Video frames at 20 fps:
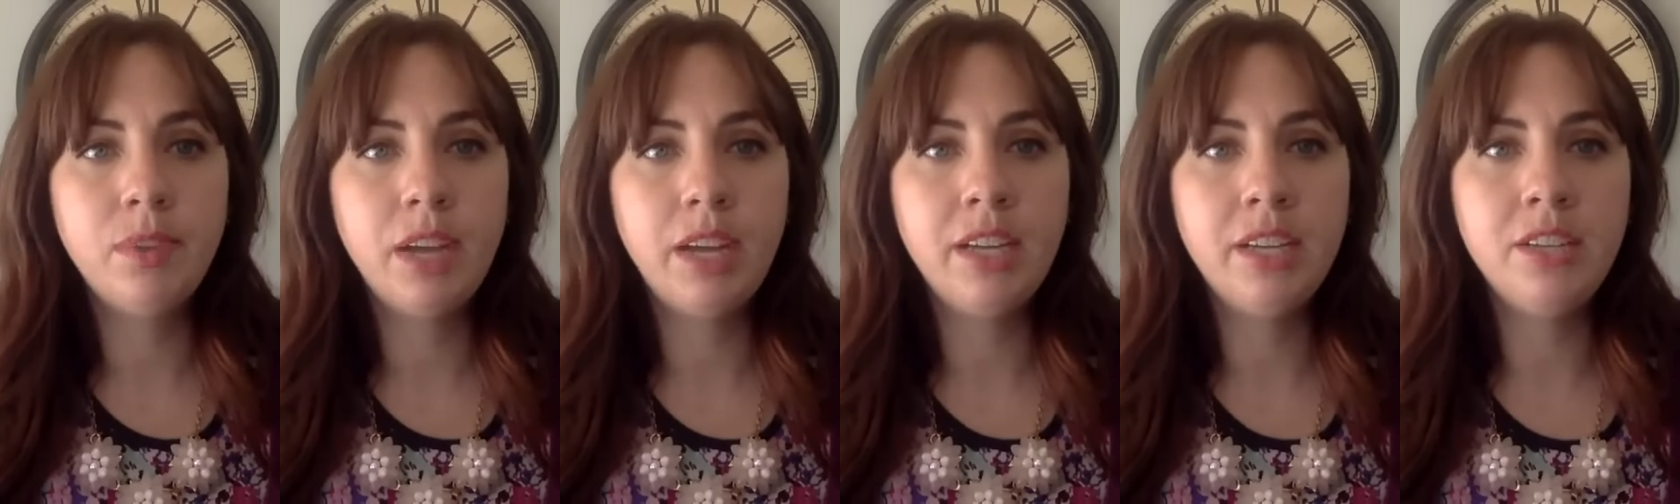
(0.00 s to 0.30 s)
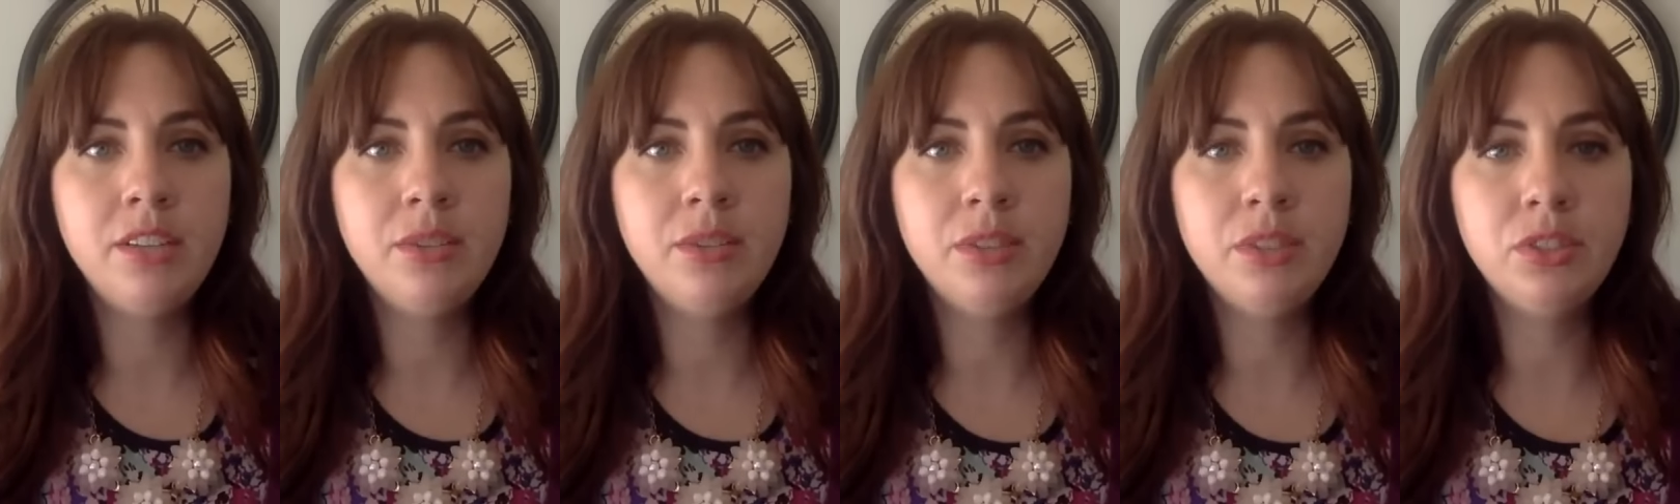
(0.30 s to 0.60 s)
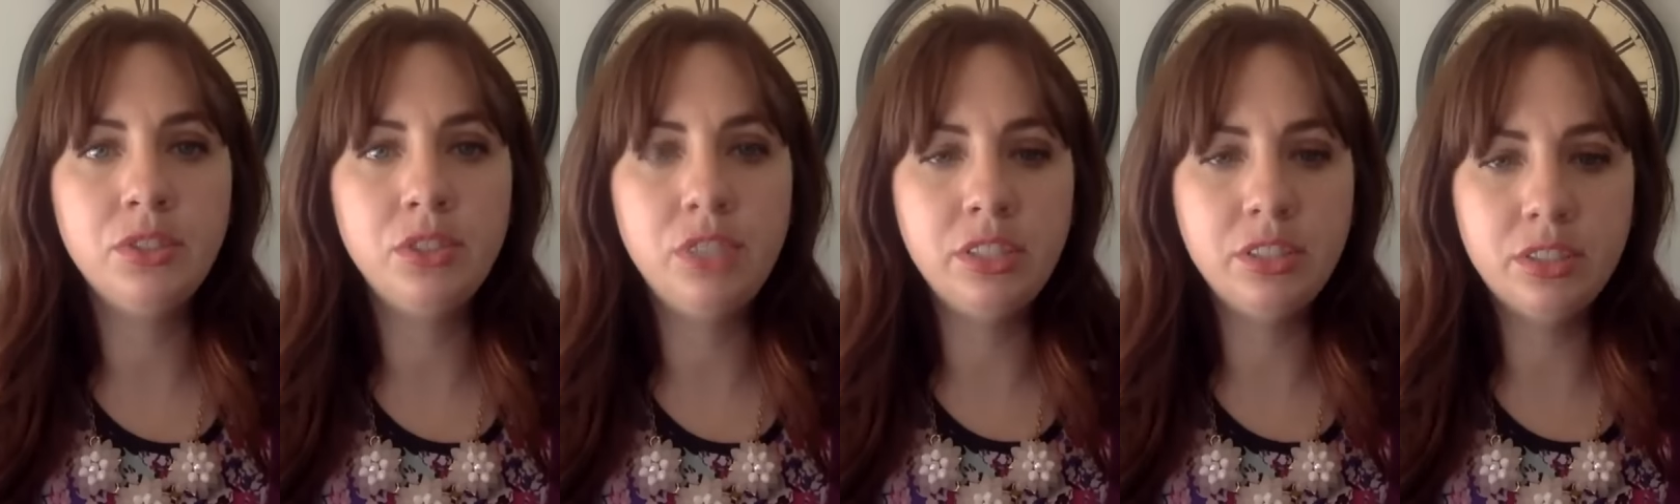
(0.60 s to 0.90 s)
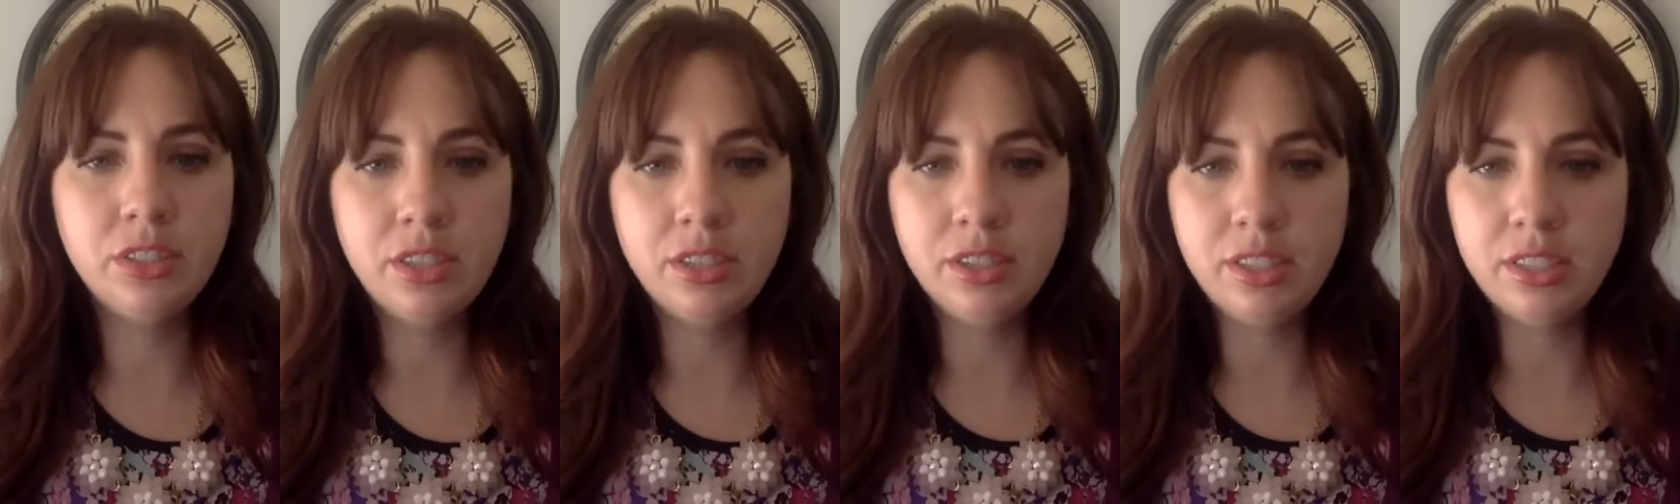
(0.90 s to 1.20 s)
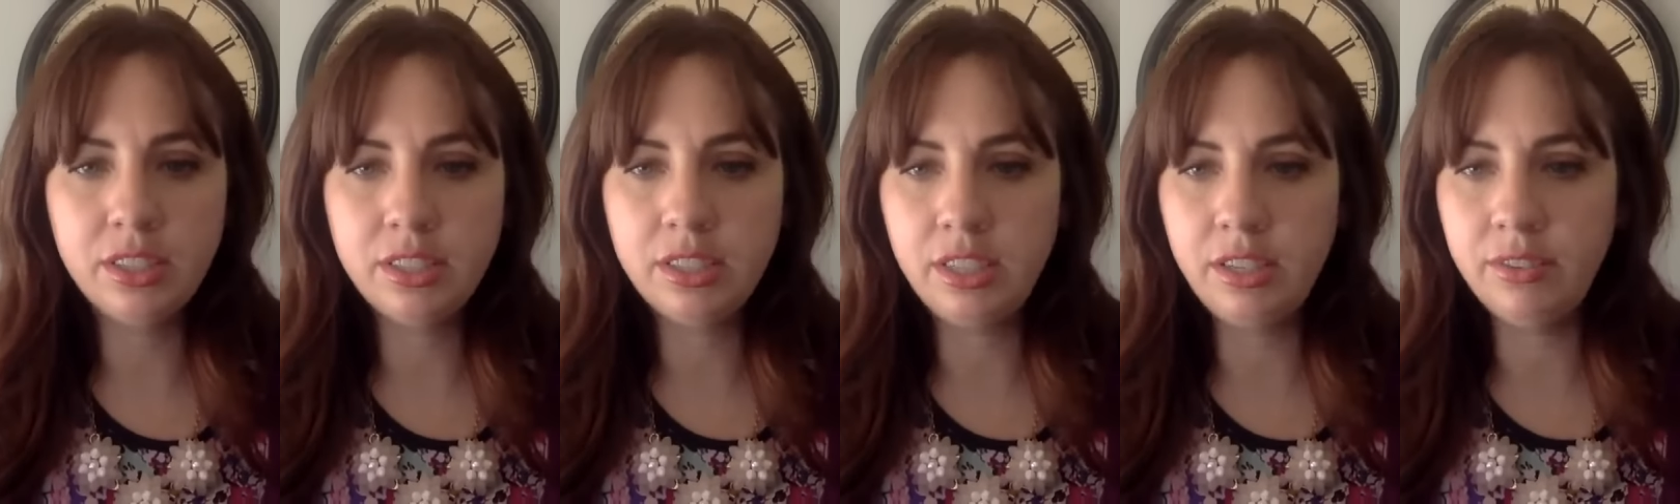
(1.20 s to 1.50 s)
could do a screen share.
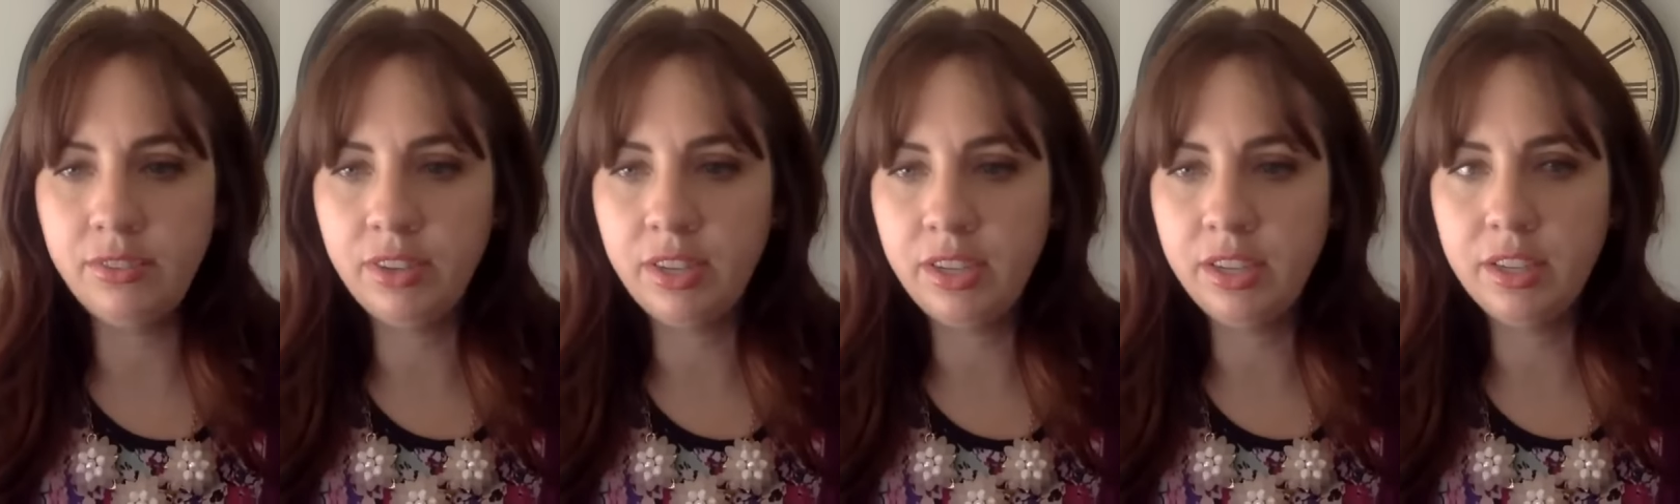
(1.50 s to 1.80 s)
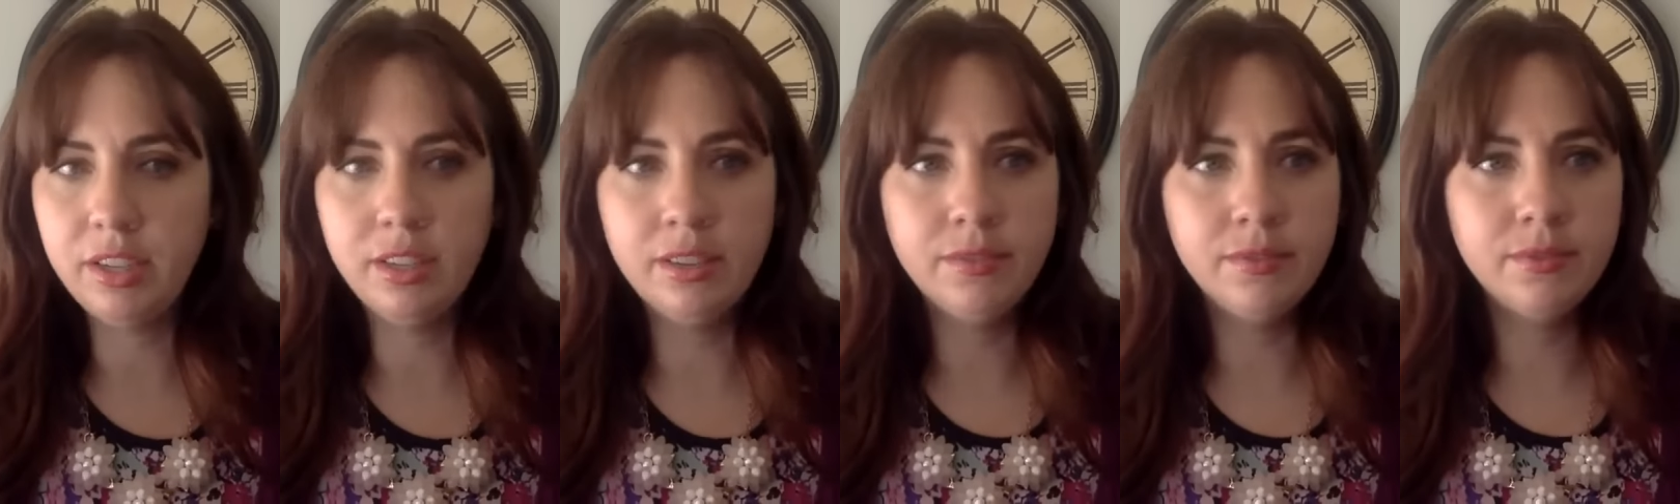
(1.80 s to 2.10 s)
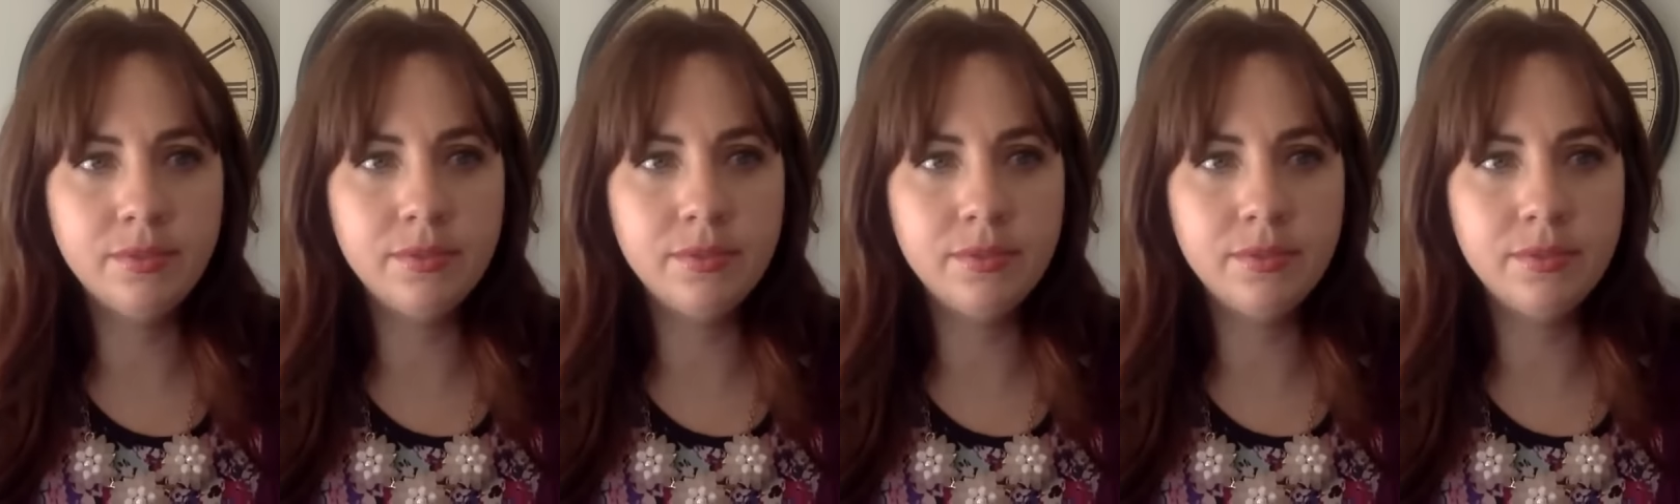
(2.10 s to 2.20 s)
Let's see if I can.